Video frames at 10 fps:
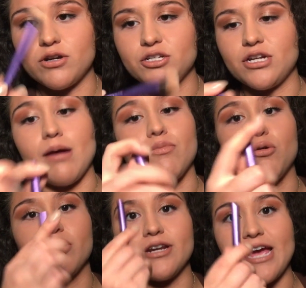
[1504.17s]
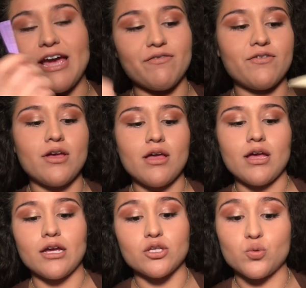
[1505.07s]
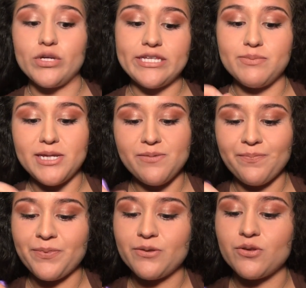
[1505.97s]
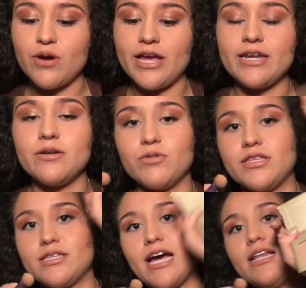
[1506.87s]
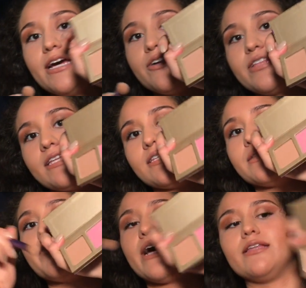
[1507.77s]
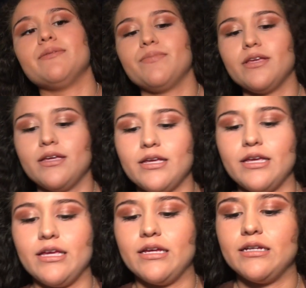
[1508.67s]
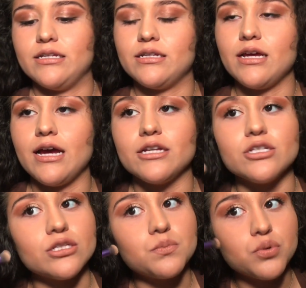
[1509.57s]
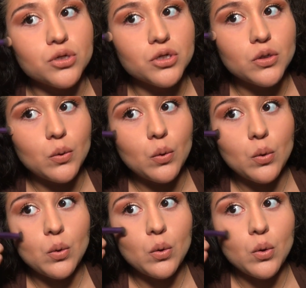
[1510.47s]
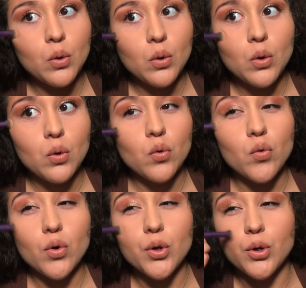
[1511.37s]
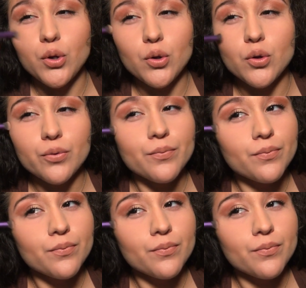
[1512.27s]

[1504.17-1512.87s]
brush. I broke it in half squeeze me. So I hit in with this highlighter that's in the palette, and I just put it right here